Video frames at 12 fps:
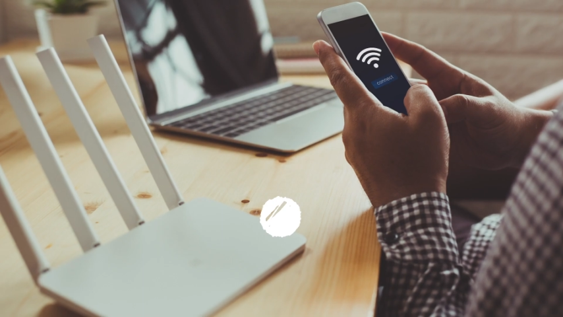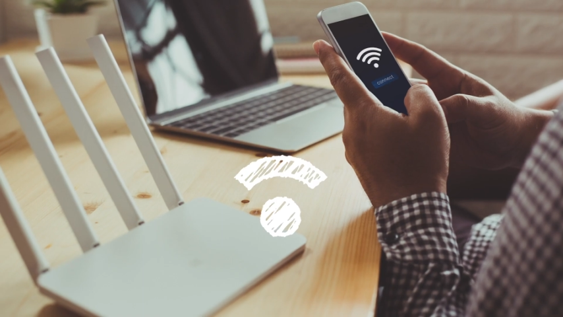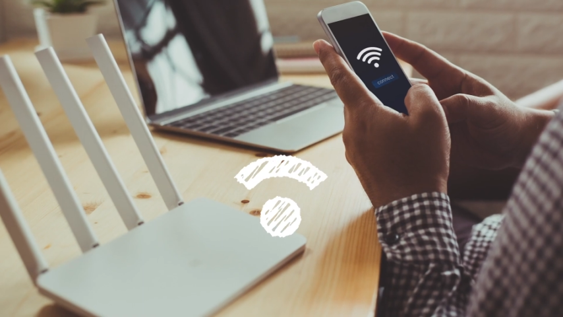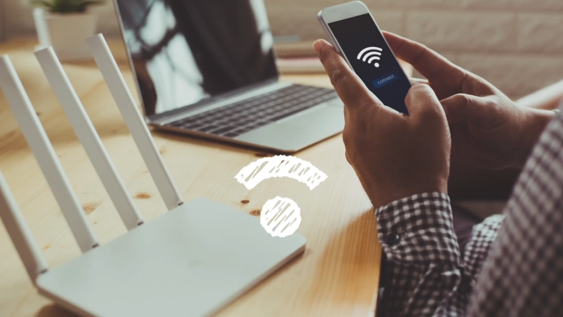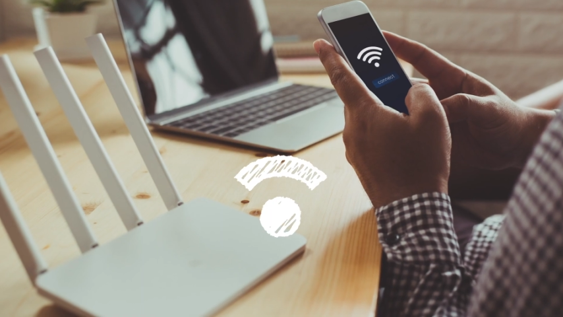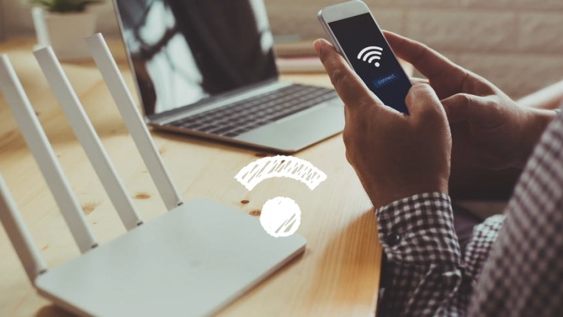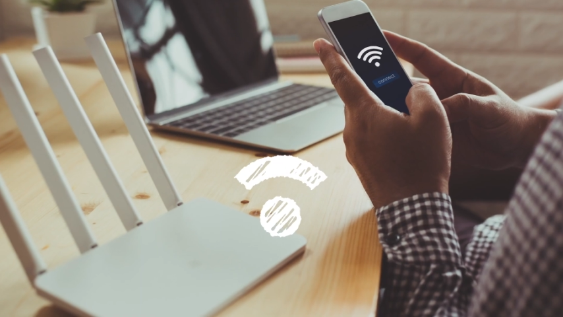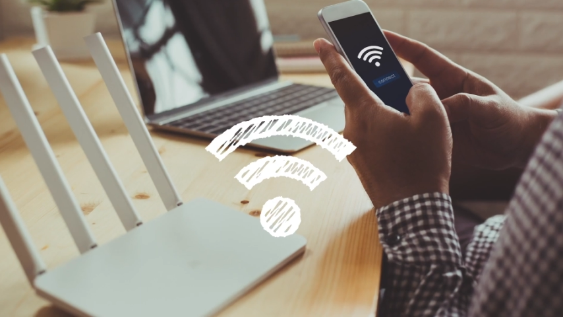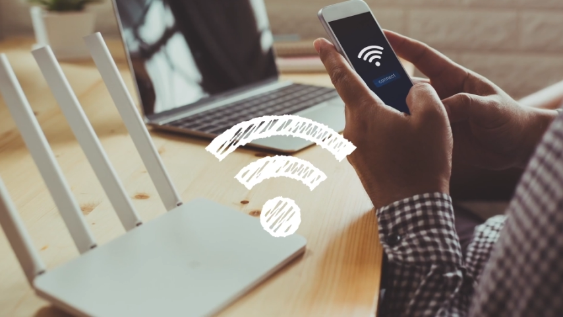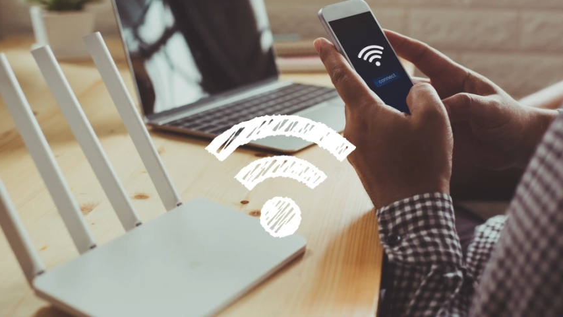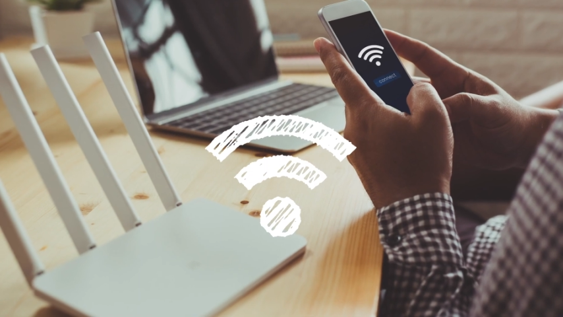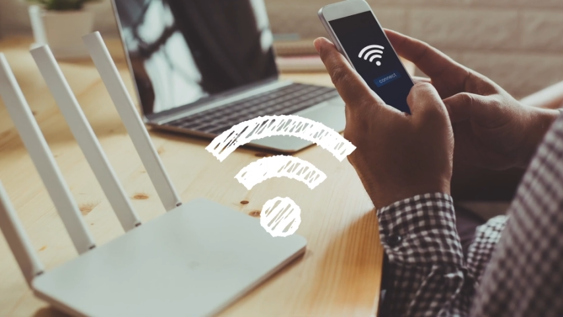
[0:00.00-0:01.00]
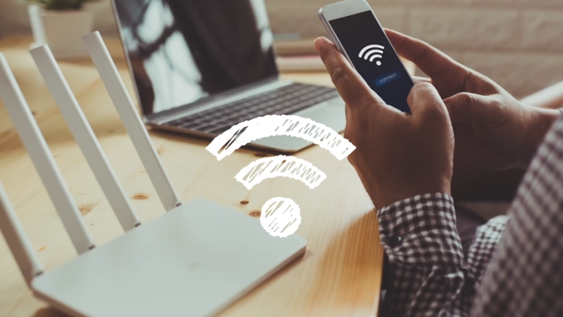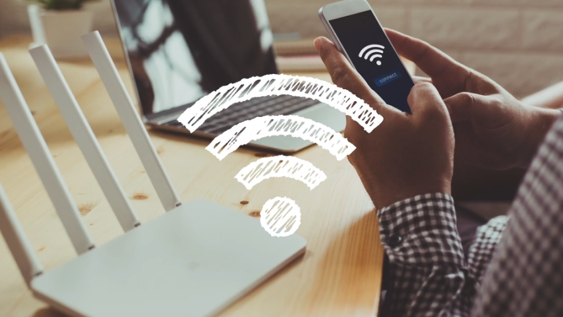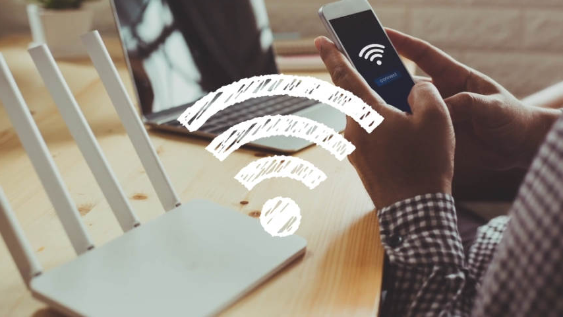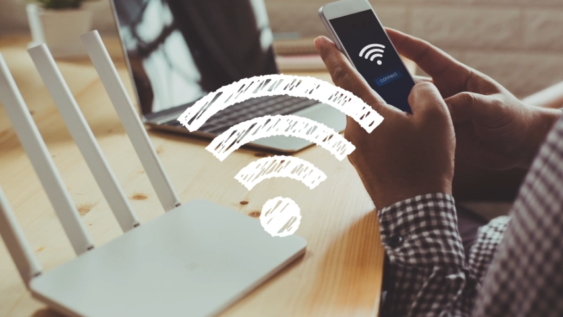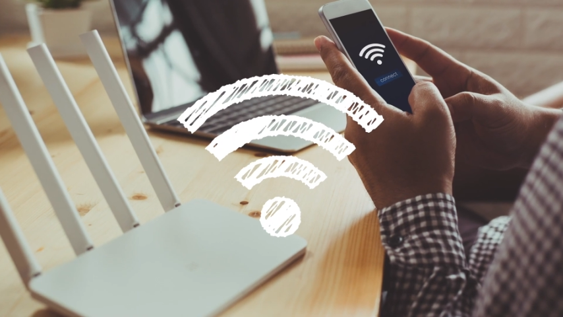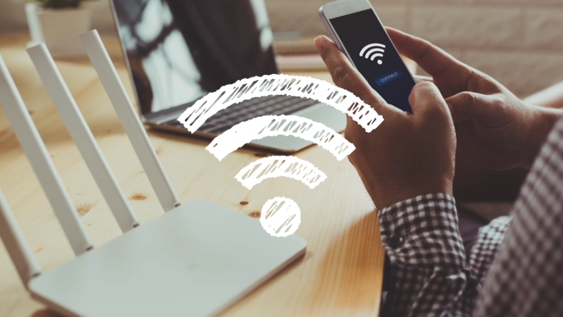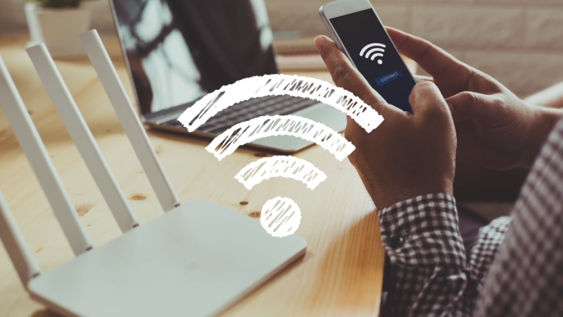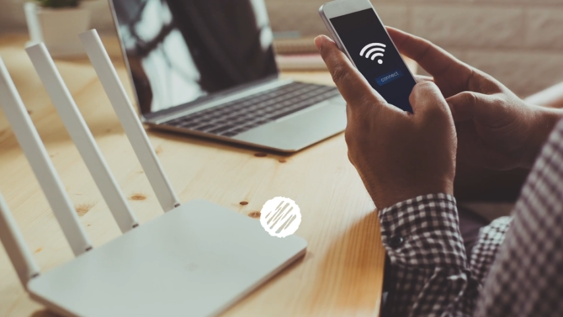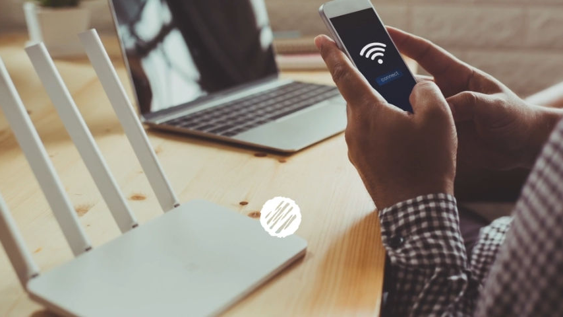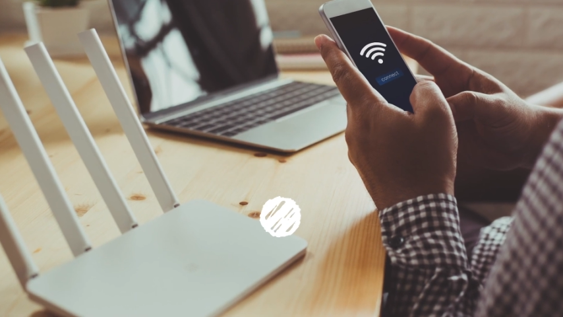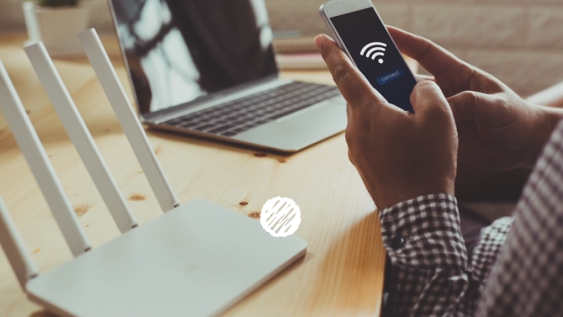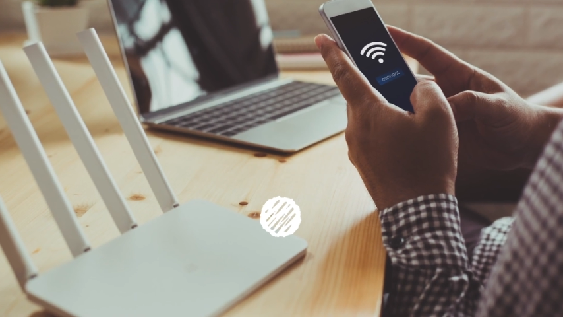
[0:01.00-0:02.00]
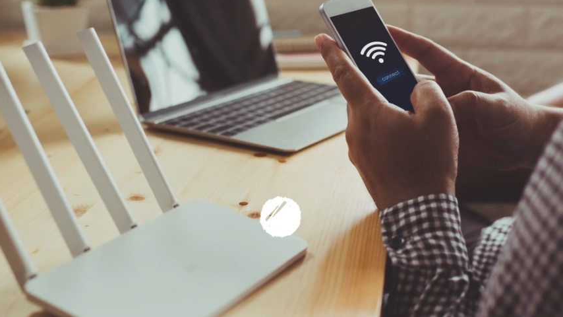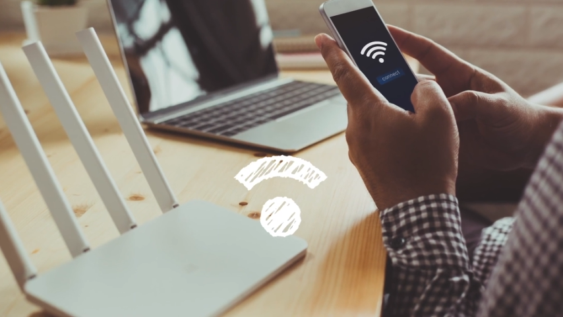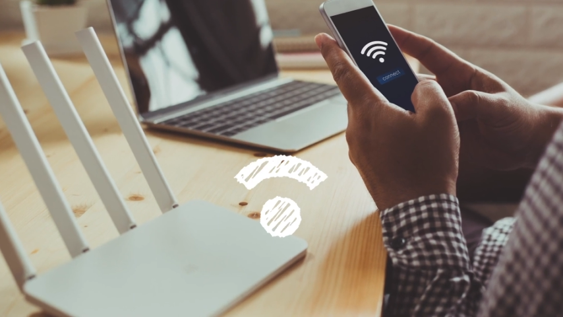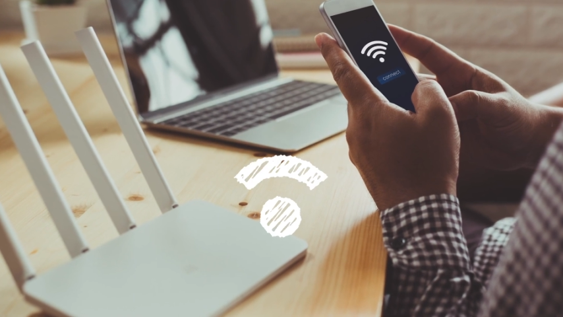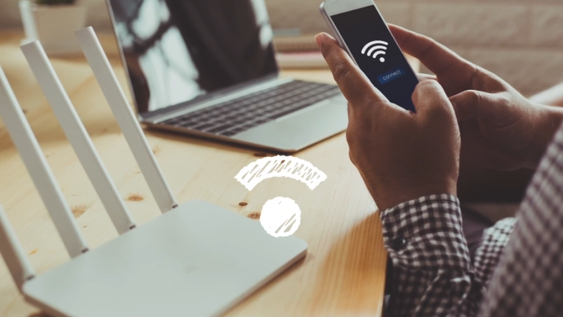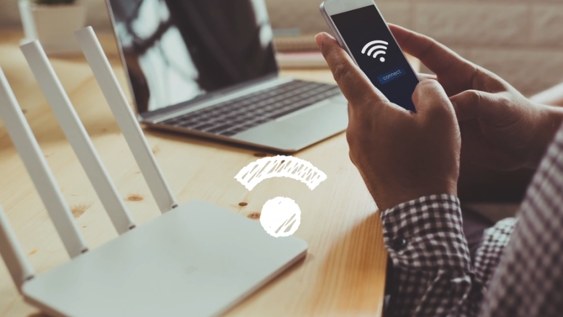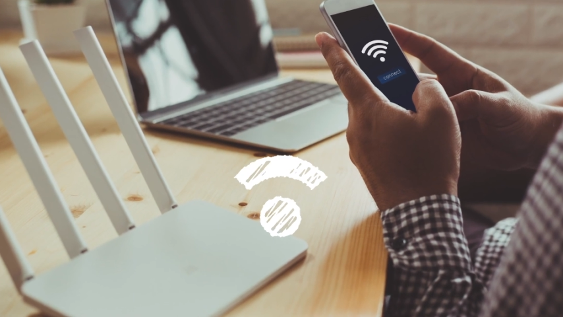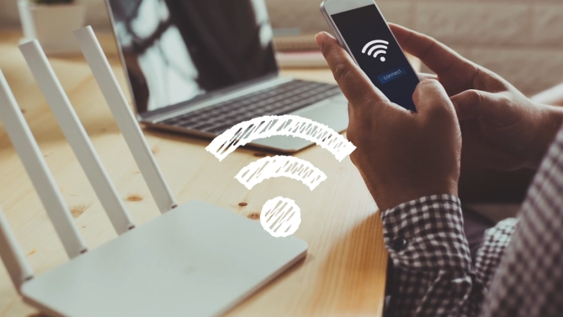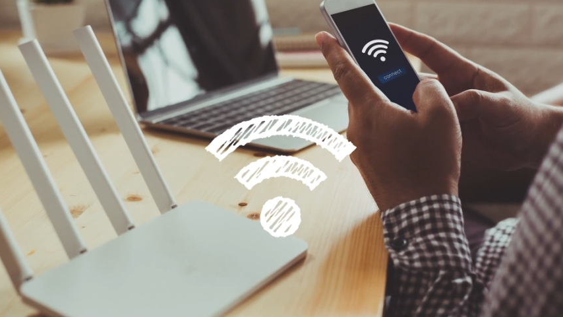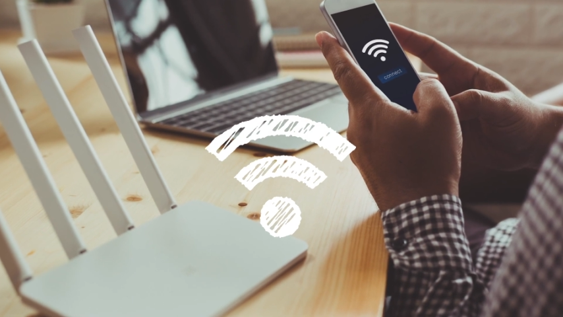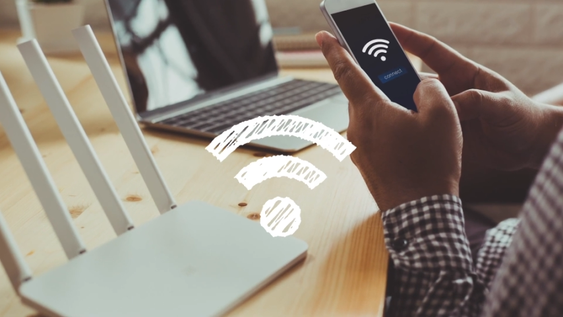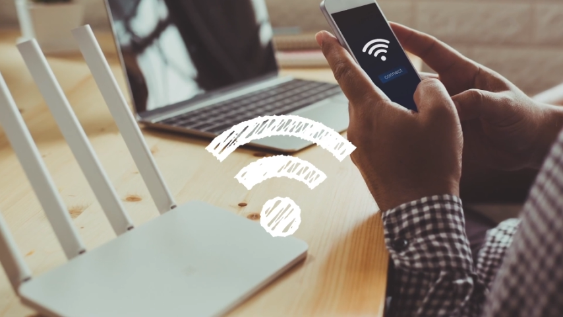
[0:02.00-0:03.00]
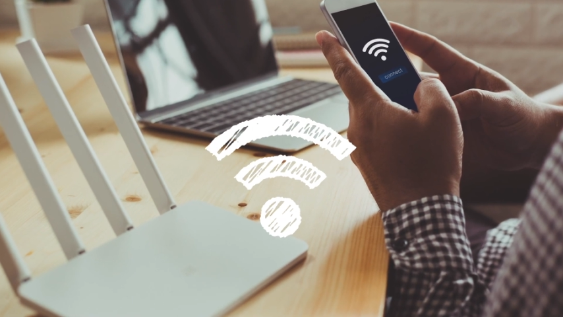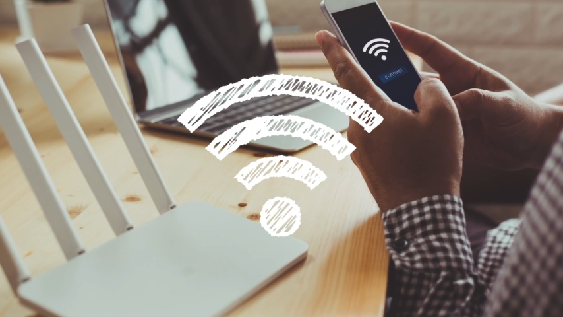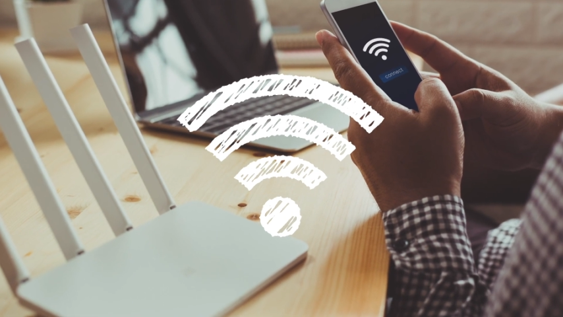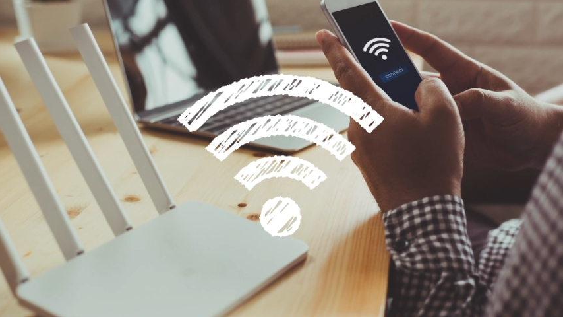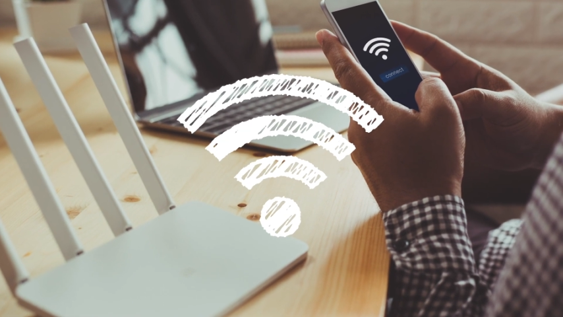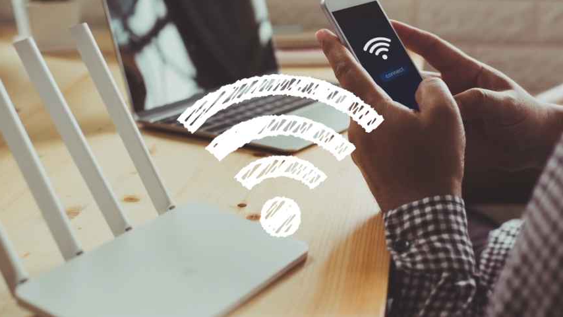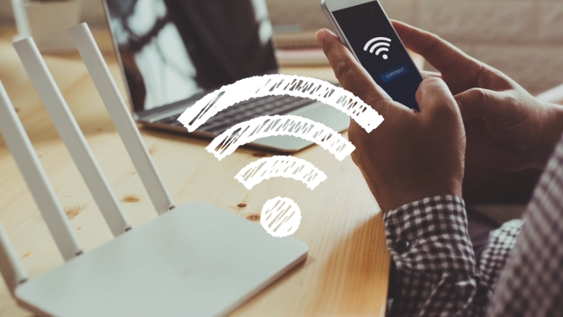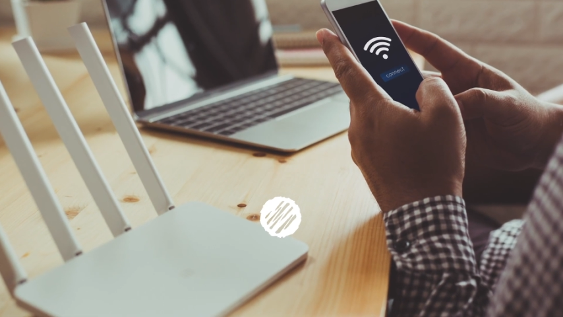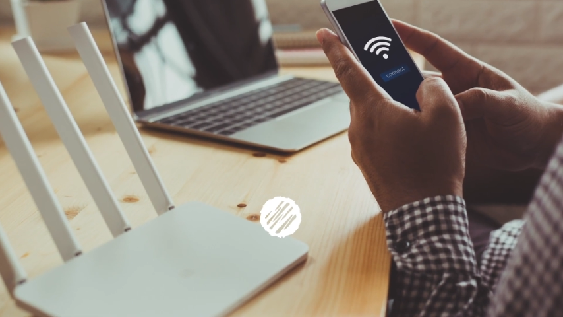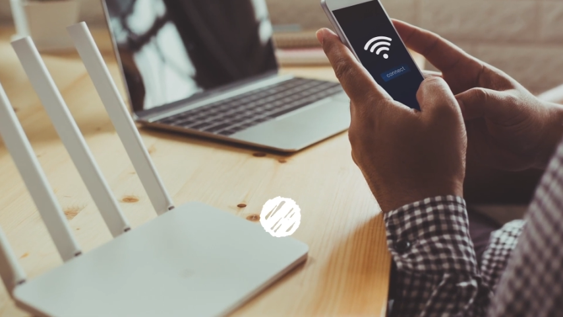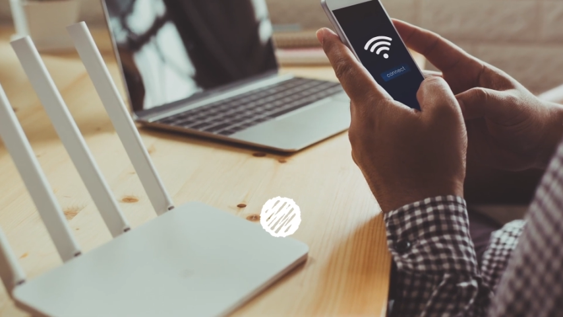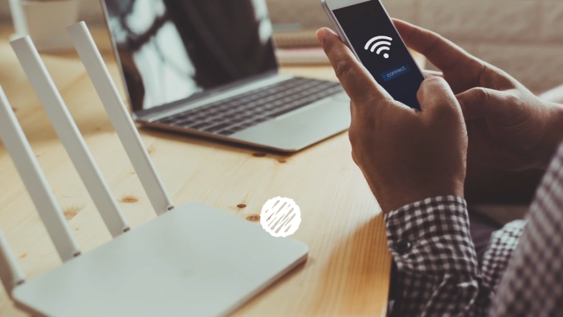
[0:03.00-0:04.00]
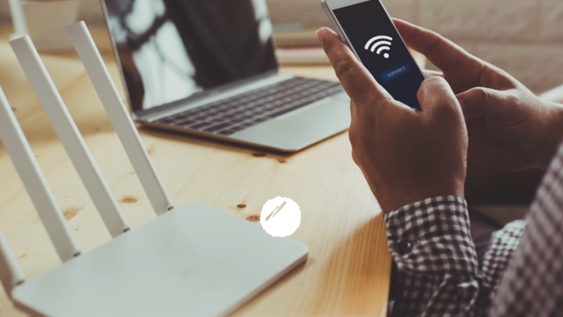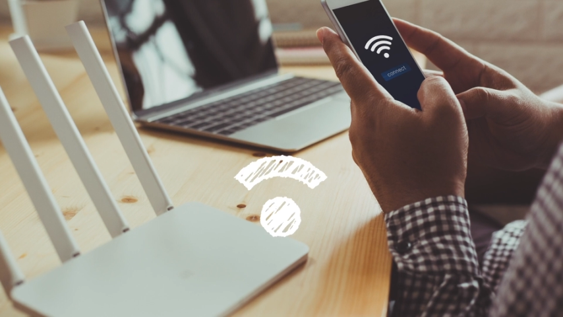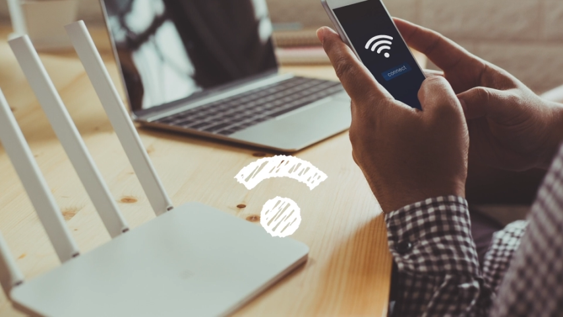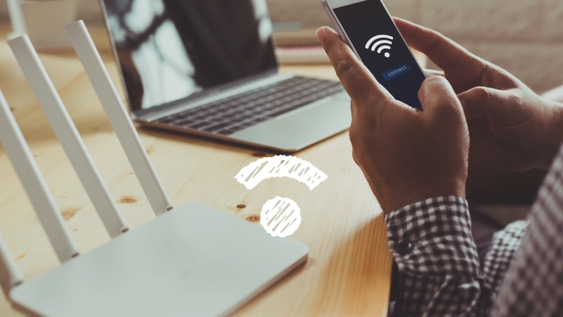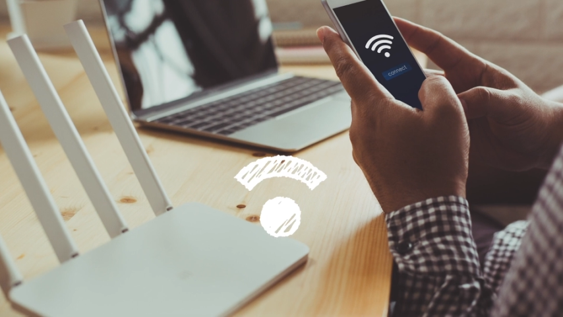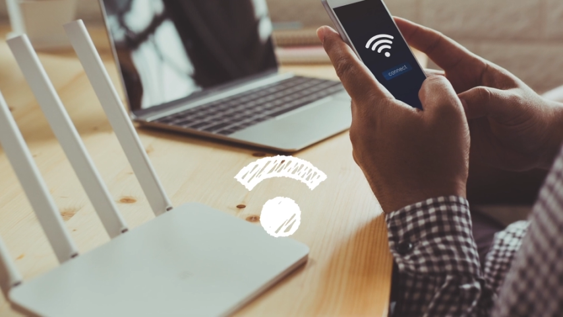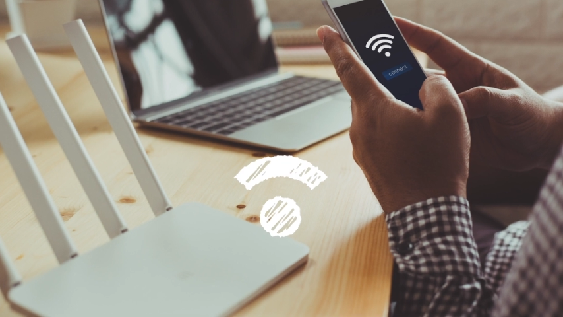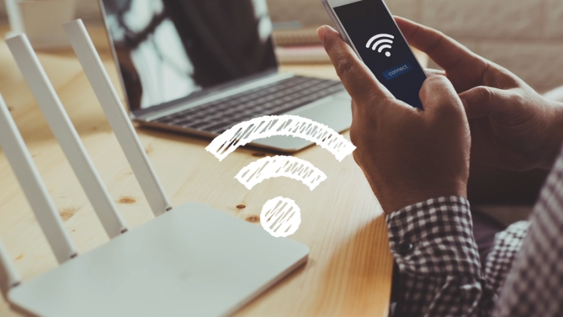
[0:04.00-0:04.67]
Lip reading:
No face is visible, so there are no lips to read.